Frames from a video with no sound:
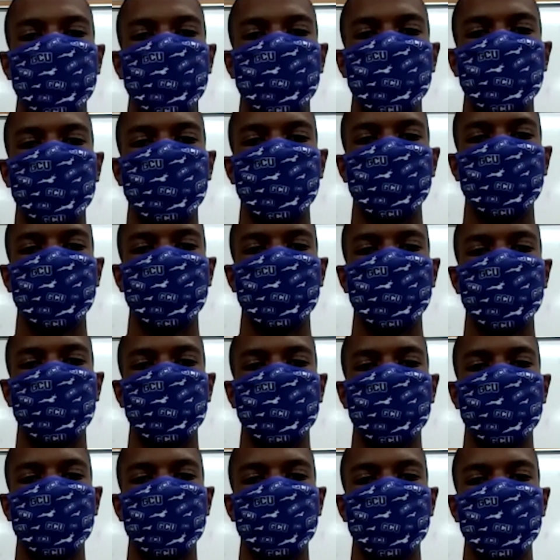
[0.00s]
let's
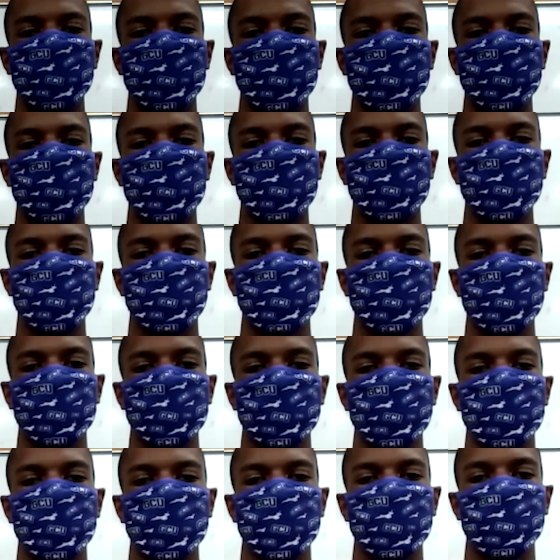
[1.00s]
just take
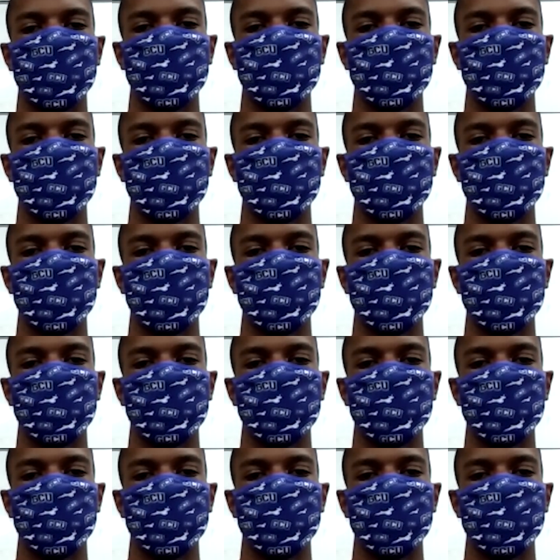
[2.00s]
it to another